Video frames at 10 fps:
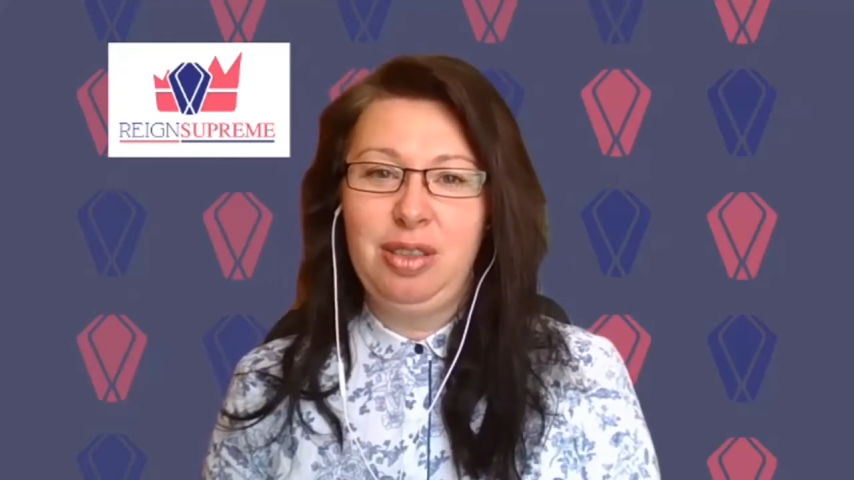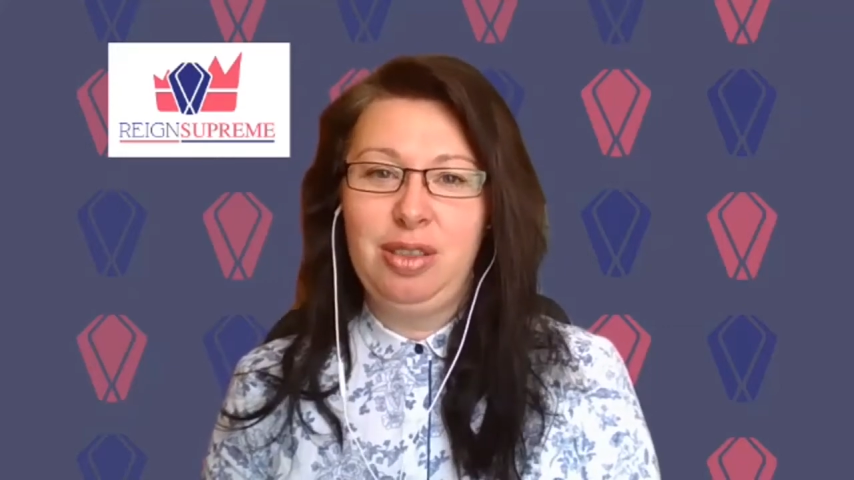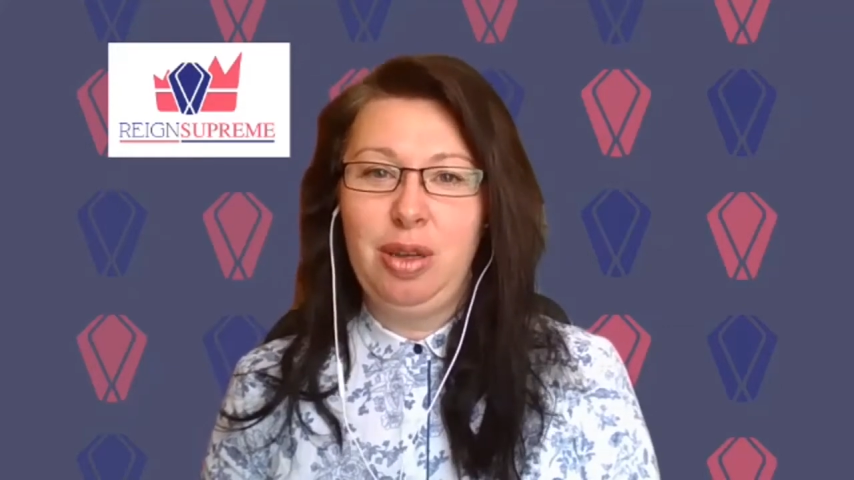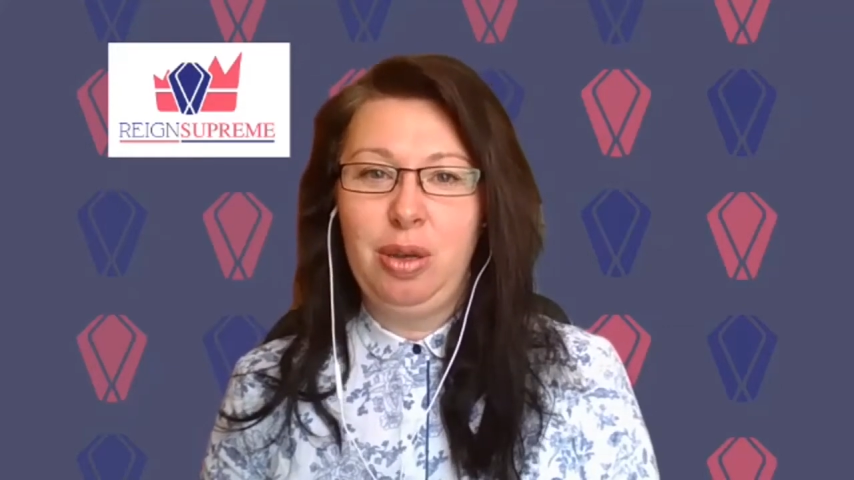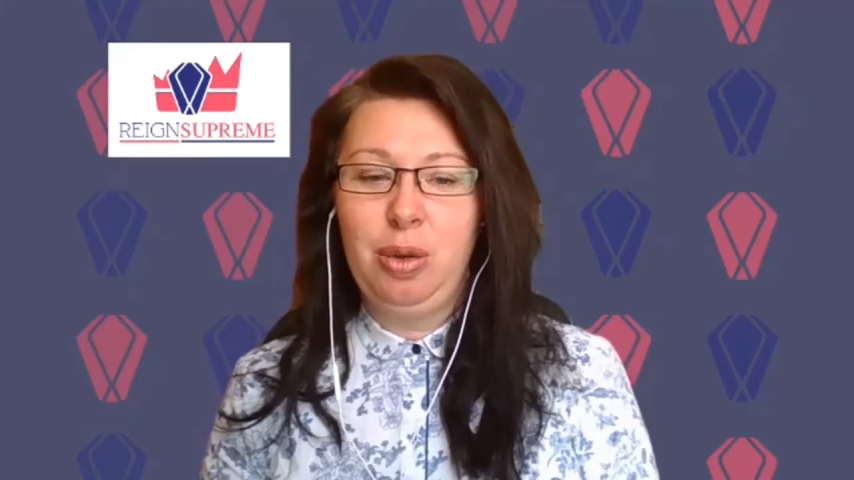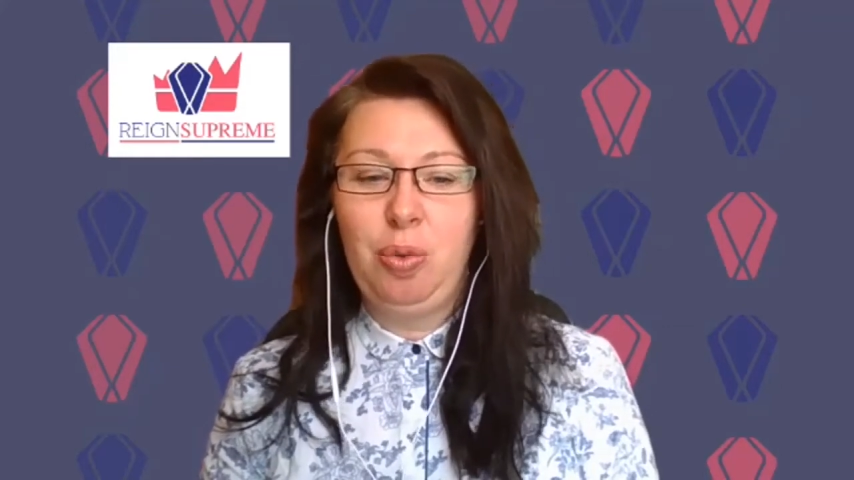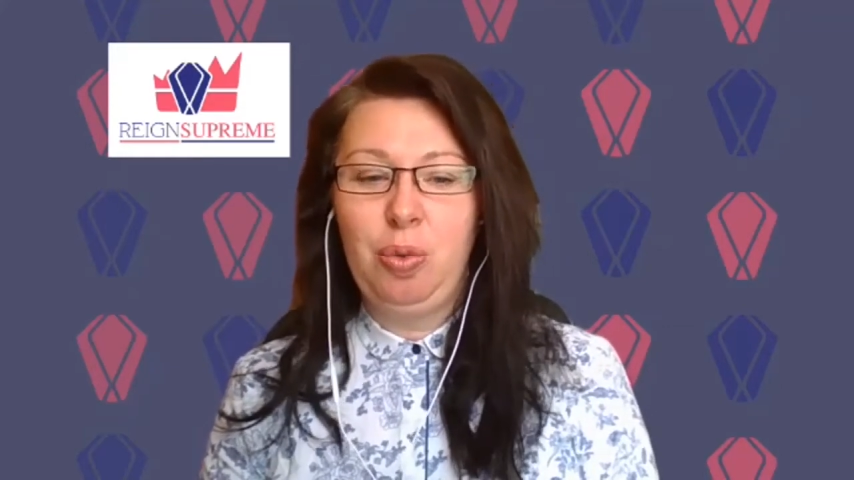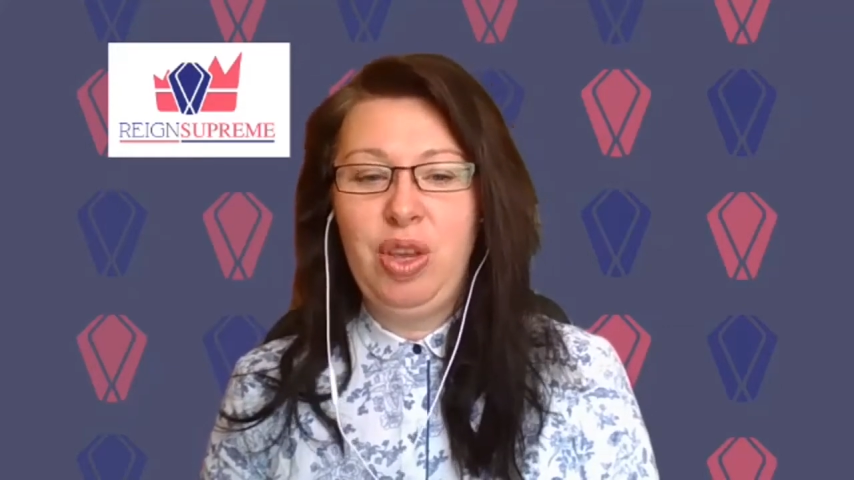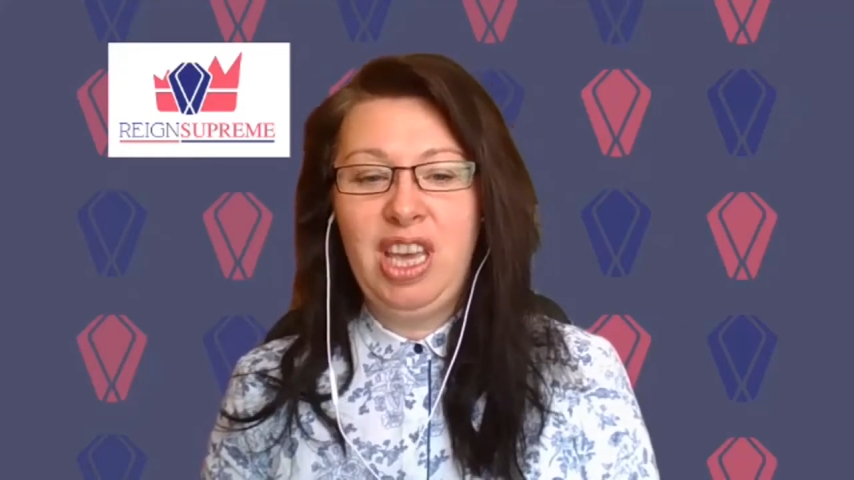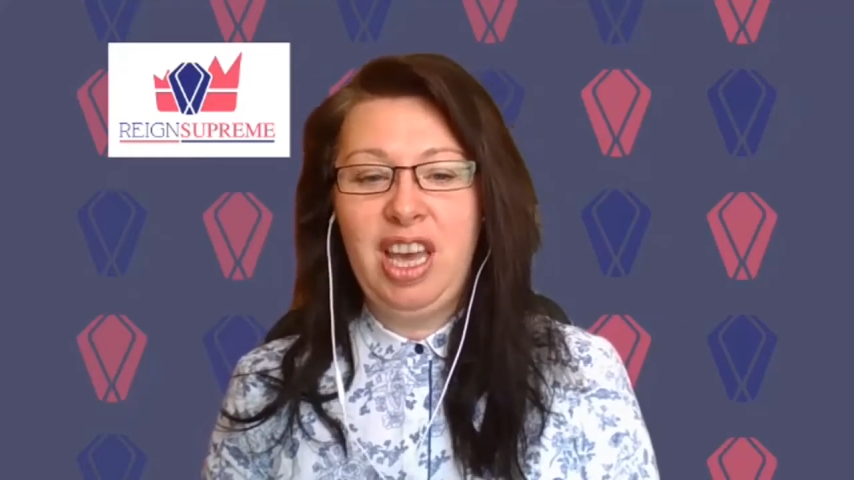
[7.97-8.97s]
So
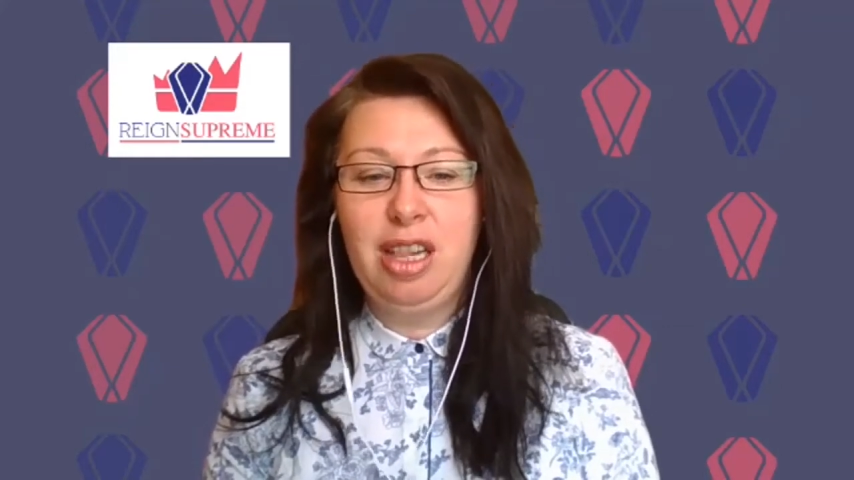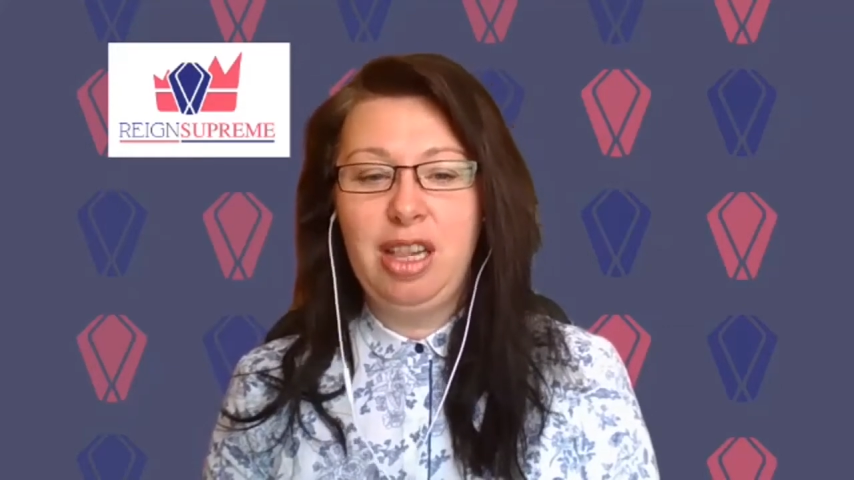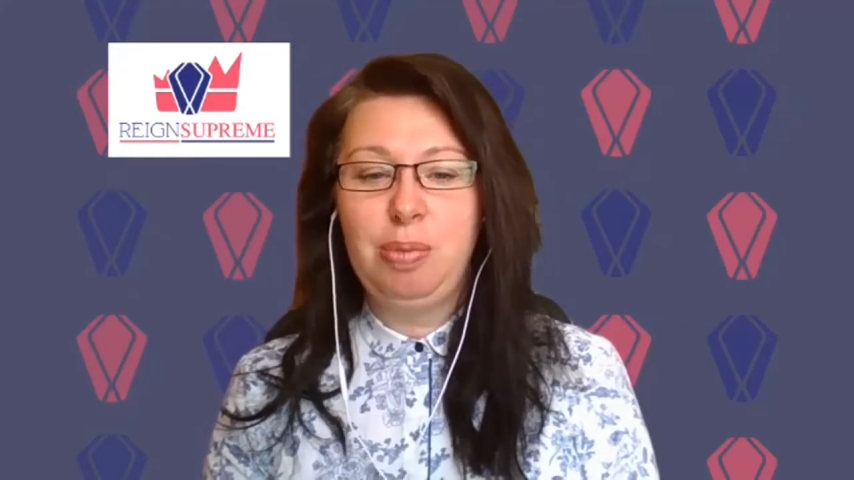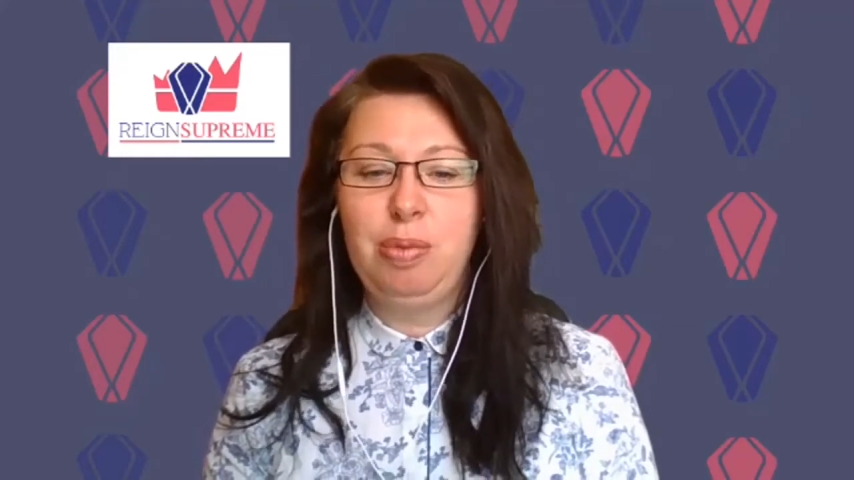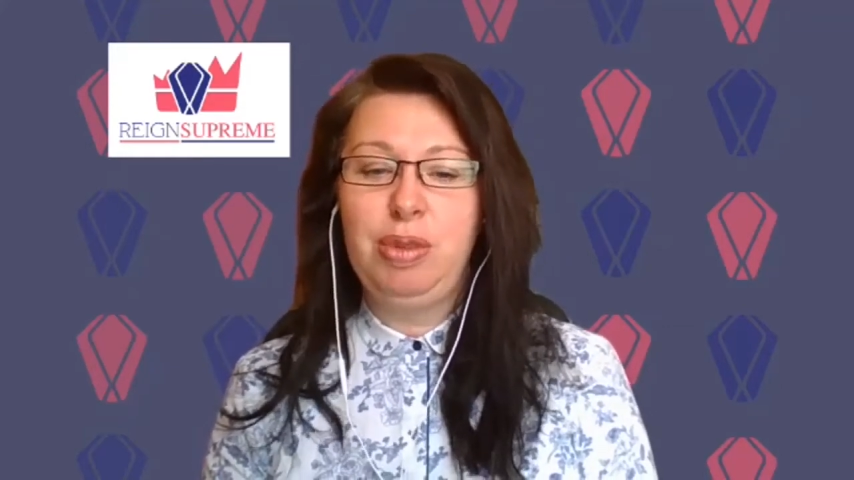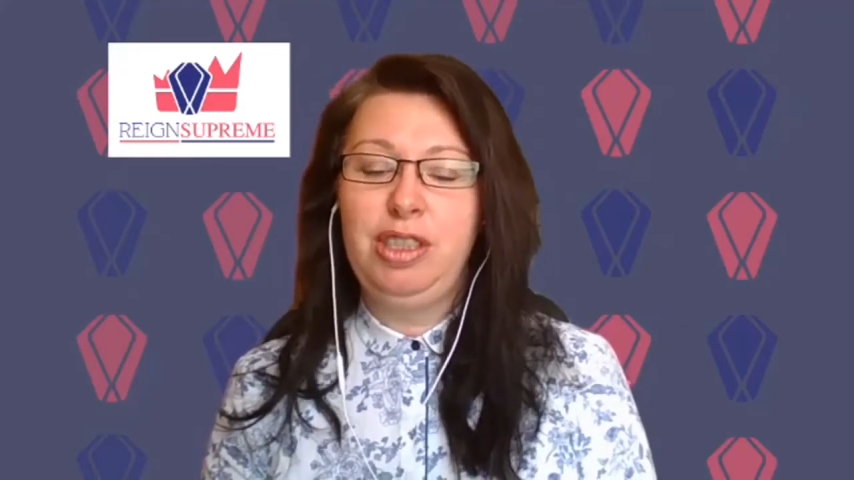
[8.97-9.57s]
we help